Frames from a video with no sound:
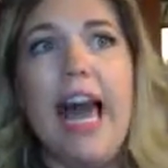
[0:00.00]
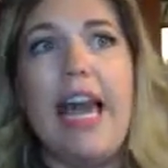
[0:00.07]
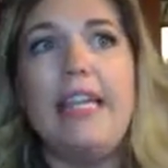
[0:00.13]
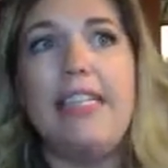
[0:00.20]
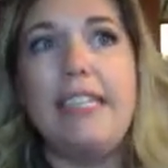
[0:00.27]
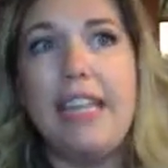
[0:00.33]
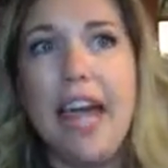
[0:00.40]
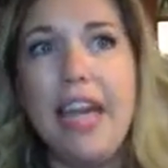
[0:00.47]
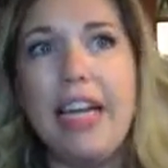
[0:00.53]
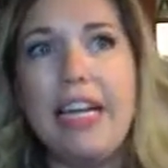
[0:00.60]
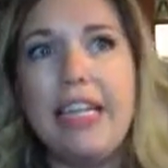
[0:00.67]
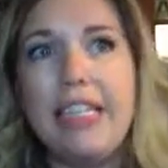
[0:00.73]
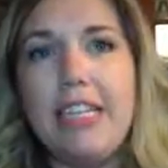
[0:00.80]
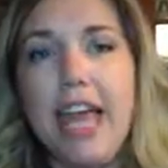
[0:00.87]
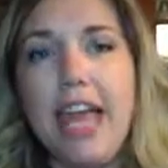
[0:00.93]
I sat
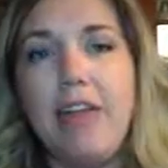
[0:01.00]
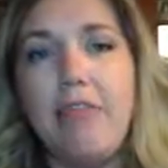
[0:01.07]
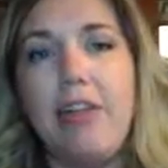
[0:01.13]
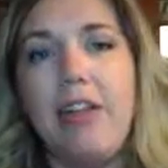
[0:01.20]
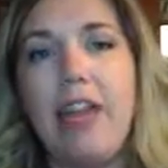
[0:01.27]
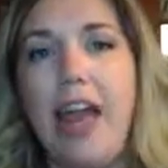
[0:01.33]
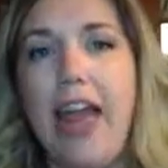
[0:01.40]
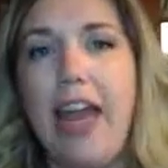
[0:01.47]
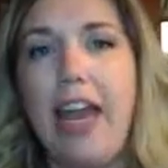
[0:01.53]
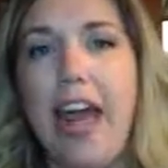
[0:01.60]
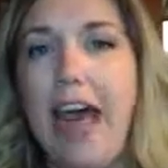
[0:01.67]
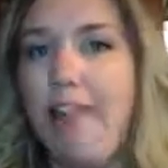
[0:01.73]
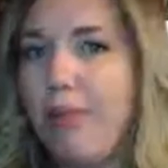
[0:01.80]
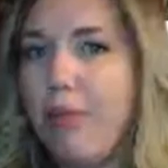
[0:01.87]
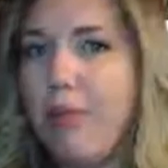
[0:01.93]
at a table and
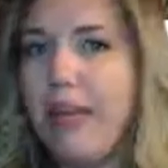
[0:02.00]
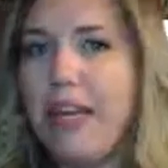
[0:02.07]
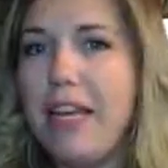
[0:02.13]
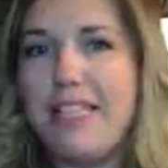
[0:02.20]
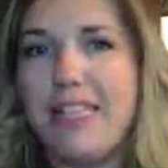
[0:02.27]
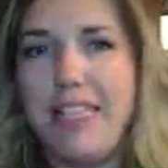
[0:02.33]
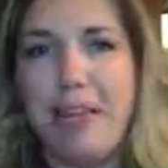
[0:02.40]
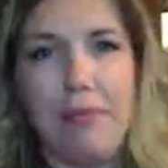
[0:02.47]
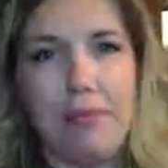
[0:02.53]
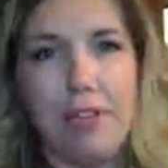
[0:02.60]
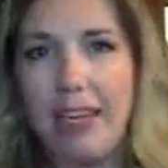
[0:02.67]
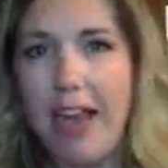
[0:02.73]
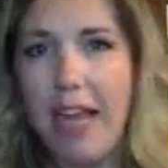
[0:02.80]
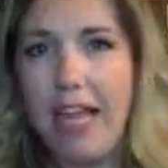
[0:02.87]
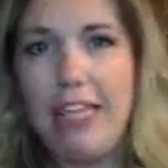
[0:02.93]
everybody
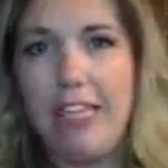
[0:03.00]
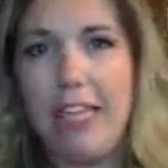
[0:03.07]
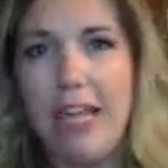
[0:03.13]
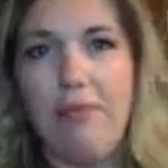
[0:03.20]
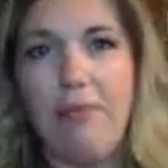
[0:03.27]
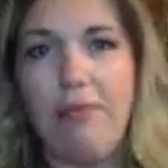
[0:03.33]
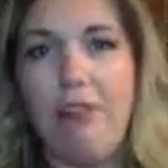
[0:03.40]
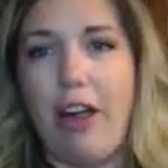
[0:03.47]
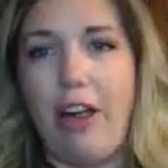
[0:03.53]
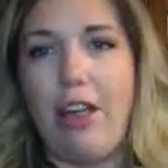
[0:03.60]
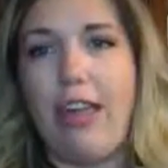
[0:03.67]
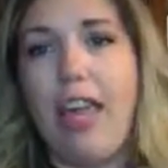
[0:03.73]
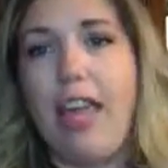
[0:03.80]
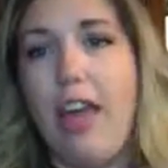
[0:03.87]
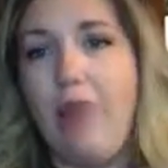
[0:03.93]
seemed nice and
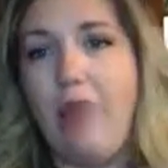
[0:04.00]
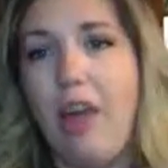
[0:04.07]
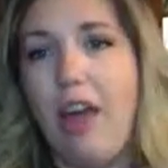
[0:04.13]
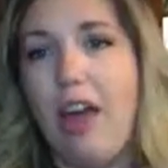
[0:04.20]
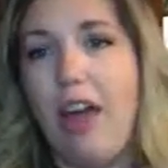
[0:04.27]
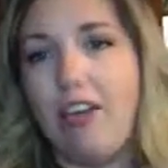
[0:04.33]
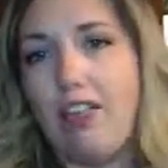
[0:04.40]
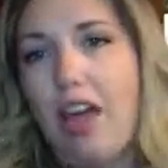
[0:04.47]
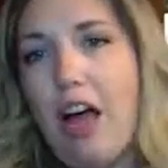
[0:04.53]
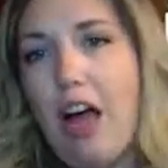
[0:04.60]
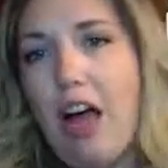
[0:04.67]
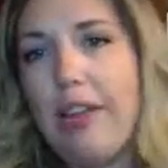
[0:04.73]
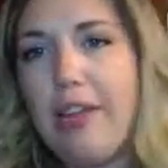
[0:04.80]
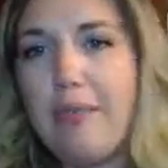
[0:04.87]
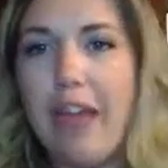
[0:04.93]
friendly, and we got
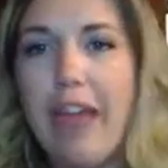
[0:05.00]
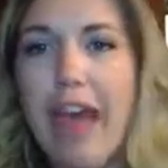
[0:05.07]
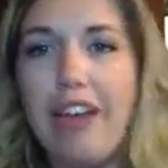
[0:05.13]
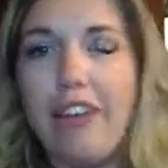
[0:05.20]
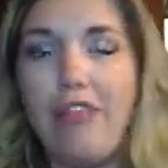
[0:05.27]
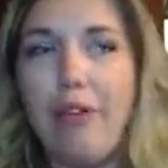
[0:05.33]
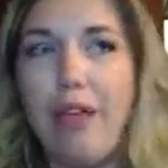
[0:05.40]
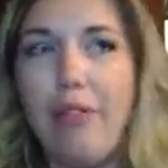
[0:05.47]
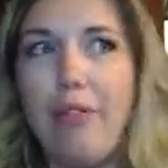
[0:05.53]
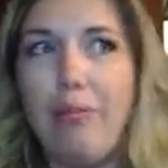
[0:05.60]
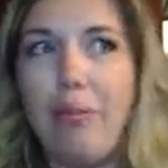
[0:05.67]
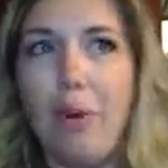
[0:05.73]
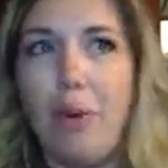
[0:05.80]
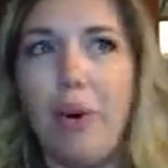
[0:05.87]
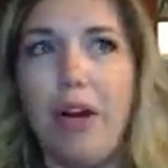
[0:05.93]
along and we had great
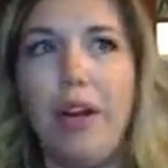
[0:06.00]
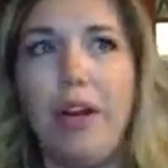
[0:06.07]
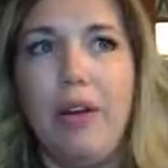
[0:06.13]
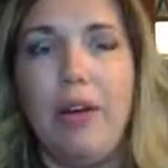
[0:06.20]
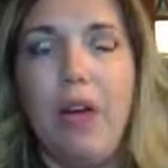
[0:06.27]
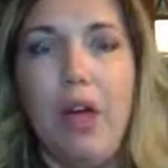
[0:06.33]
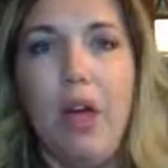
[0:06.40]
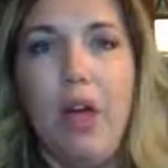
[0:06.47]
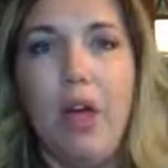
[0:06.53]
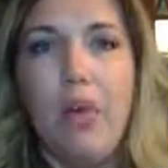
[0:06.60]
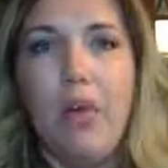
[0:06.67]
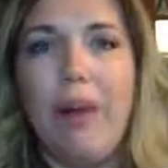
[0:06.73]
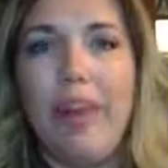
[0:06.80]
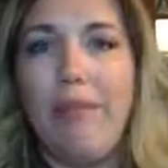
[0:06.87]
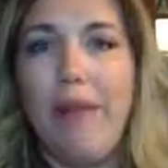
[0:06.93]
rapport, and
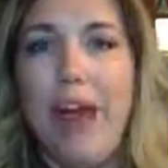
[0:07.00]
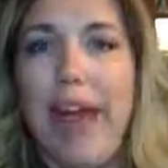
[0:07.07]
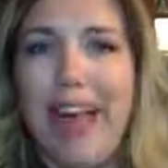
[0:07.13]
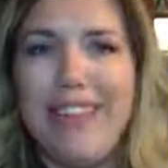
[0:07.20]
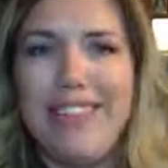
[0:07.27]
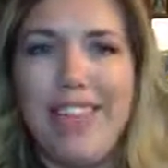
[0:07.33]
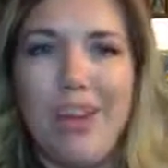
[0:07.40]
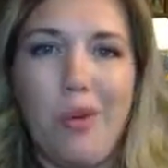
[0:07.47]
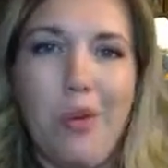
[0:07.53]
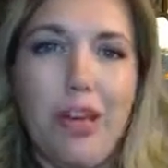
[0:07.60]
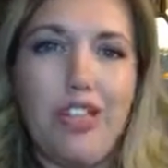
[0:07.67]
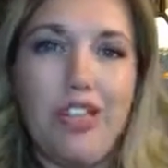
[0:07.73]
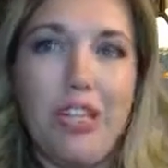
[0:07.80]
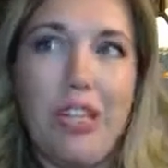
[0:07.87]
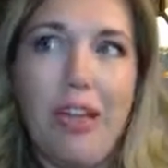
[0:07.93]
when I would ask a
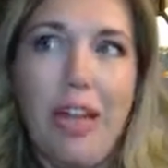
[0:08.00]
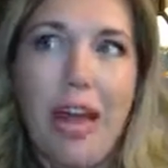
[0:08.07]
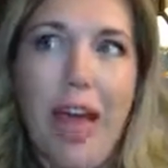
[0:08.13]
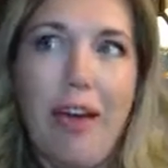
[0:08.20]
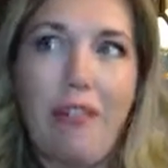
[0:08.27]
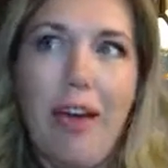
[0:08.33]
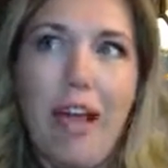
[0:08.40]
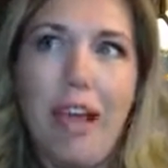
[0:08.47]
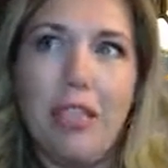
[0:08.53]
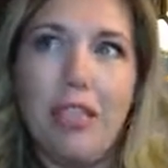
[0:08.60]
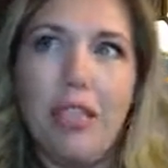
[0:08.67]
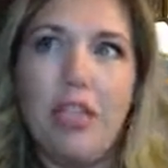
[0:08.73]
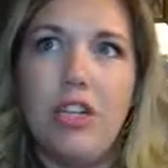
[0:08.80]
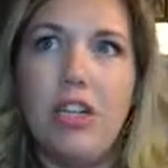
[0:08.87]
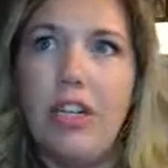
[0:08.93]
question they'd have an
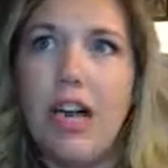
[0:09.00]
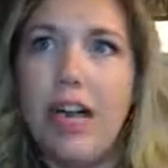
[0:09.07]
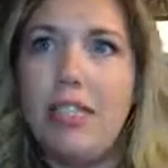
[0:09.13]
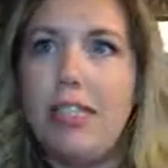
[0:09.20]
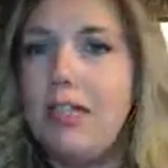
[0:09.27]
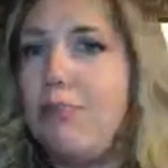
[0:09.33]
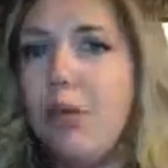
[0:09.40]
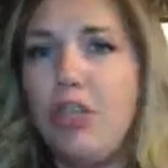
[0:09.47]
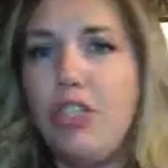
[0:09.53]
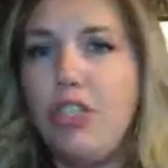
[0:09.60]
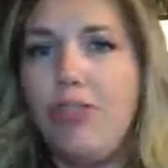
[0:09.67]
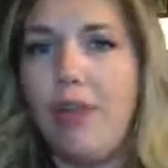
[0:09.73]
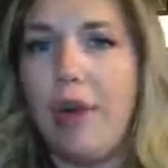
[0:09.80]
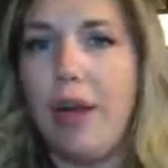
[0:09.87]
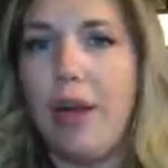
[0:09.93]
answer, and I didn't
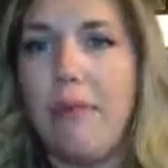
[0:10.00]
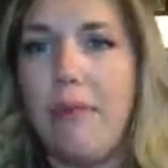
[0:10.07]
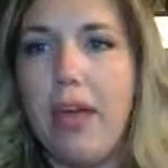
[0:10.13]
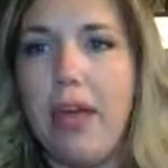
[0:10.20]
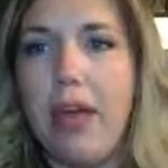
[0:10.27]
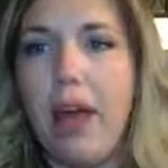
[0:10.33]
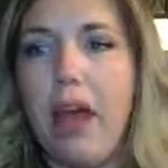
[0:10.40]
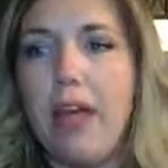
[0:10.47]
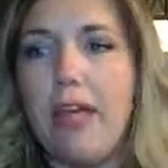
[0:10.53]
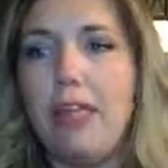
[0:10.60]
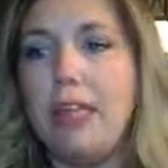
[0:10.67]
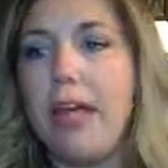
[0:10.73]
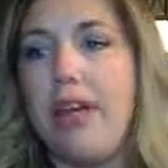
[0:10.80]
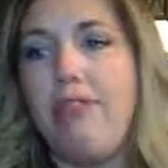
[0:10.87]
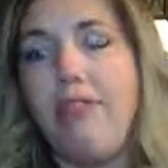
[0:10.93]
push for it
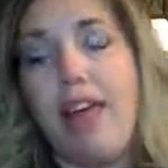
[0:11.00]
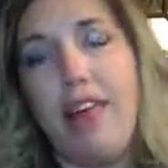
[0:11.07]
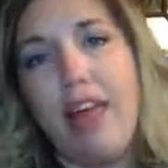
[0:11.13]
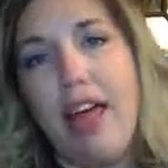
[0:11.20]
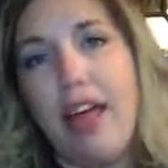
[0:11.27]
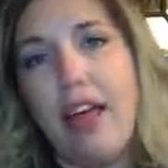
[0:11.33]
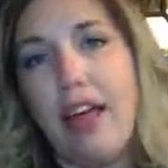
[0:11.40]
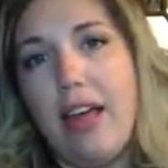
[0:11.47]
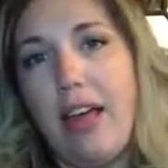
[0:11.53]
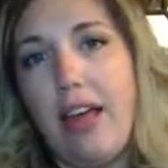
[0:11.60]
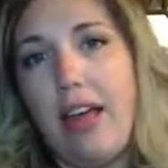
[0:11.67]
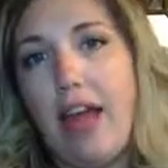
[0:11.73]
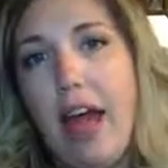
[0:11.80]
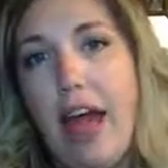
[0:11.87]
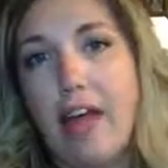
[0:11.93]
because I felt like
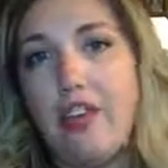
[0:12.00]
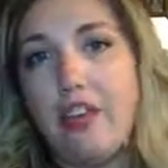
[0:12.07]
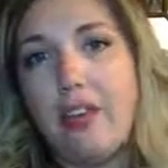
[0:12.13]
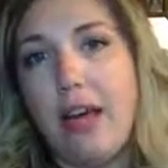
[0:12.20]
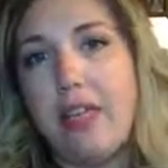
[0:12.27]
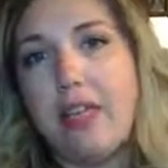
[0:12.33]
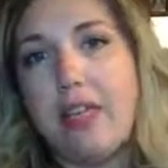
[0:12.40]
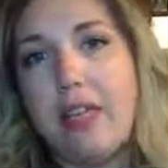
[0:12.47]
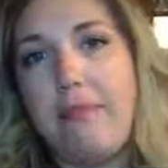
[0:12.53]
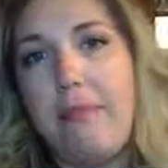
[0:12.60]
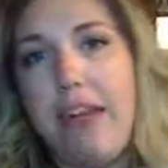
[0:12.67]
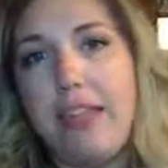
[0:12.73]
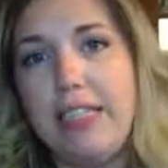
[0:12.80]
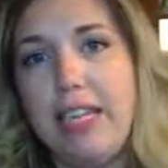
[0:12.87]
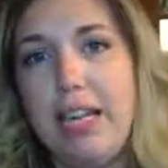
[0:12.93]
I trusted
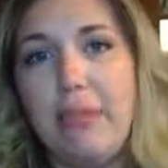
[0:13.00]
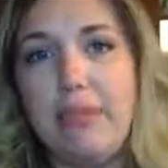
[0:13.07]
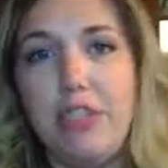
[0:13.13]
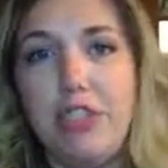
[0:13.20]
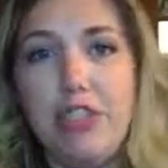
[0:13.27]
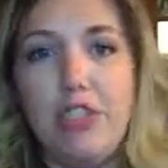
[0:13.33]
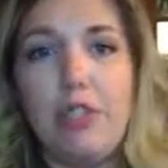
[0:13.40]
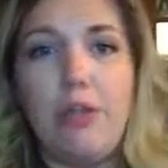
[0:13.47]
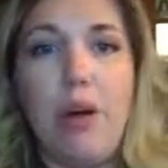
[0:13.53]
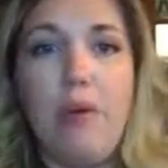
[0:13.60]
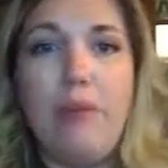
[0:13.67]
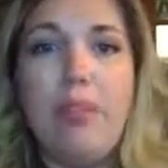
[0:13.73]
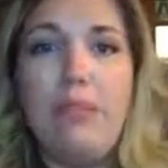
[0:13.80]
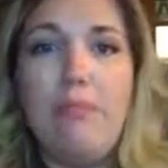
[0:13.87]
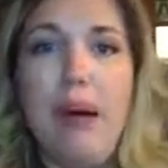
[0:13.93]
my team to do
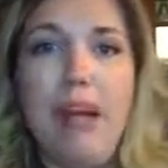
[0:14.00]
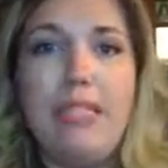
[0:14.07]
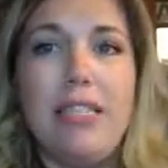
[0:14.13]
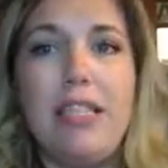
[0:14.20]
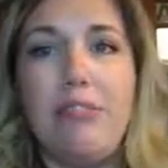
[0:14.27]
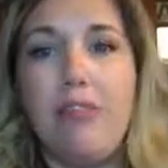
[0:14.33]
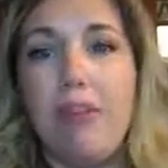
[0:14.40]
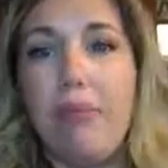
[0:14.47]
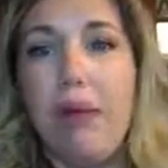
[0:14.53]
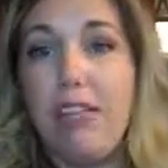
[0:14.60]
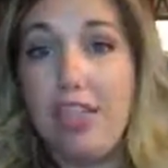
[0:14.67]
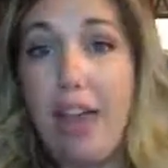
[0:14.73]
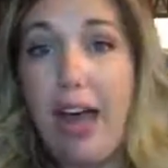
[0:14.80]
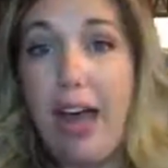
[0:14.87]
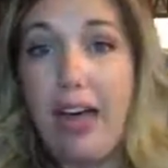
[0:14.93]
what was best for
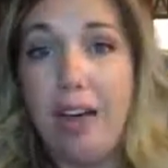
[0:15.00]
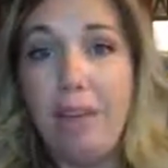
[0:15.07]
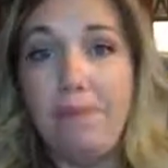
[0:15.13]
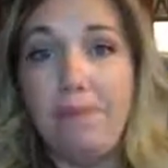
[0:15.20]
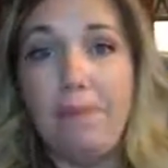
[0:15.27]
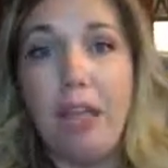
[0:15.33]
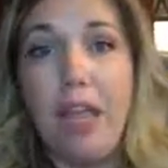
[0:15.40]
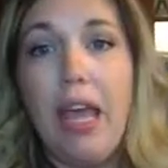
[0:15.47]
my child.